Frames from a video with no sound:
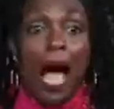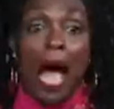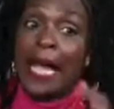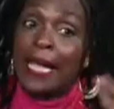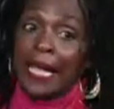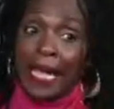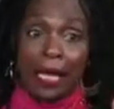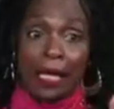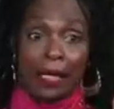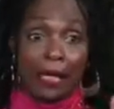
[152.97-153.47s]
I
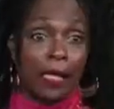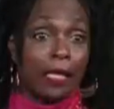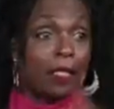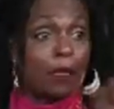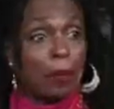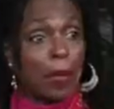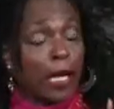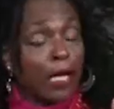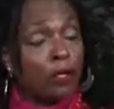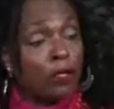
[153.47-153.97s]
can't click,
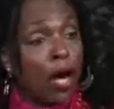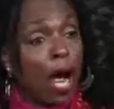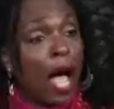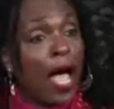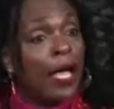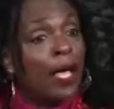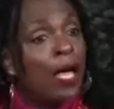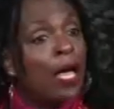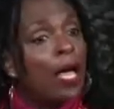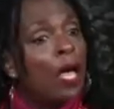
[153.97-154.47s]
so I'm not going to
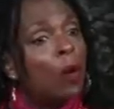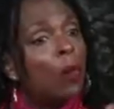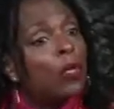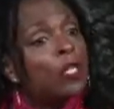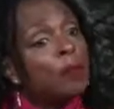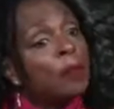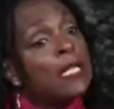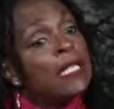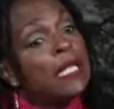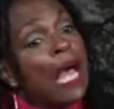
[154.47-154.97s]
try,
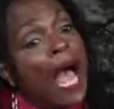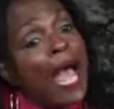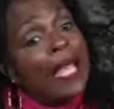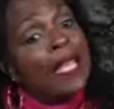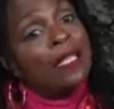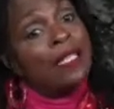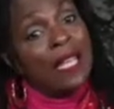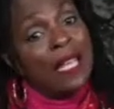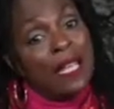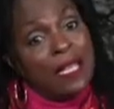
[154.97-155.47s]
which means I
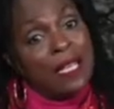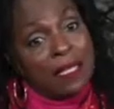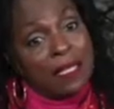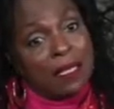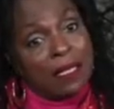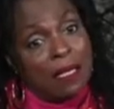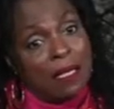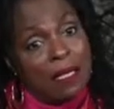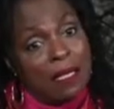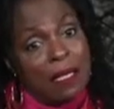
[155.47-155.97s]

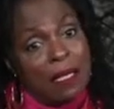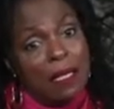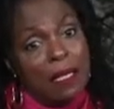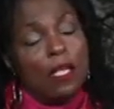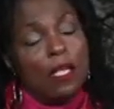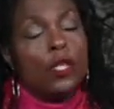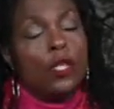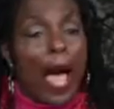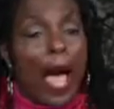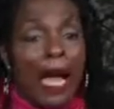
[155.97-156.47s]
exist.
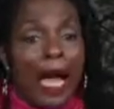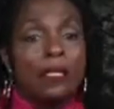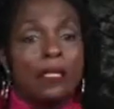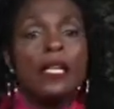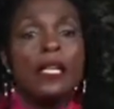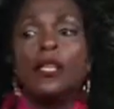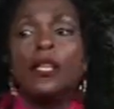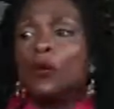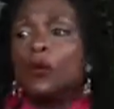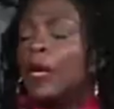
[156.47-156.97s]
So
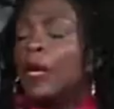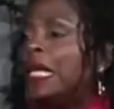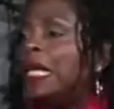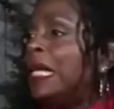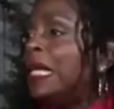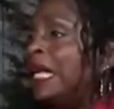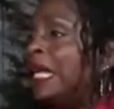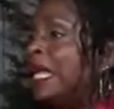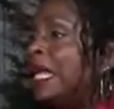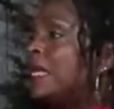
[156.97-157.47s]
actually the
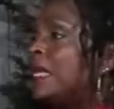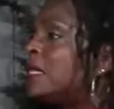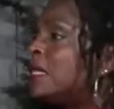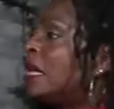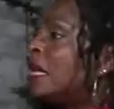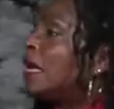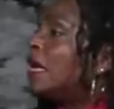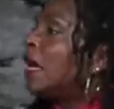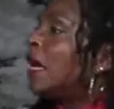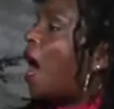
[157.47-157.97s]
greeting is,
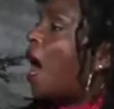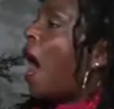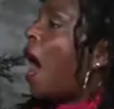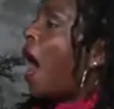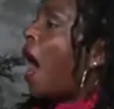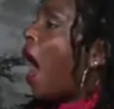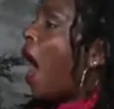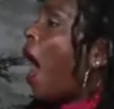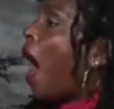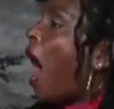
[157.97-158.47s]

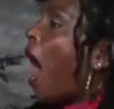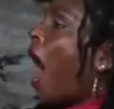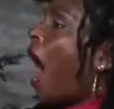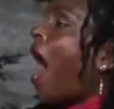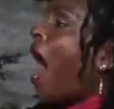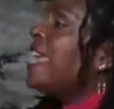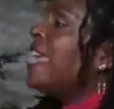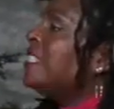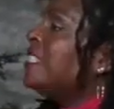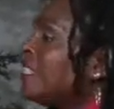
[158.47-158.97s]

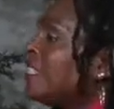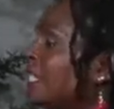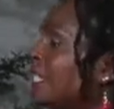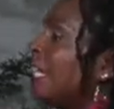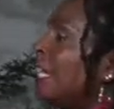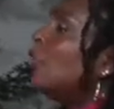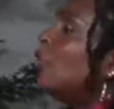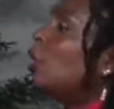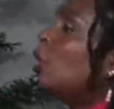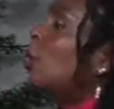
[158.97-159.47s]
I see
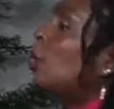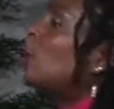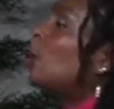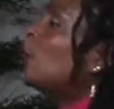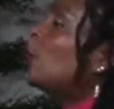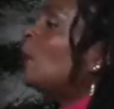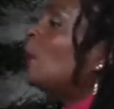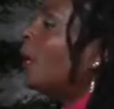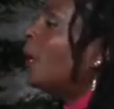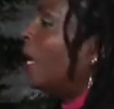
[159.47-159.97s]

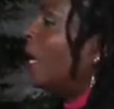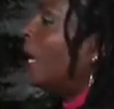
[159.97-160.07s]
you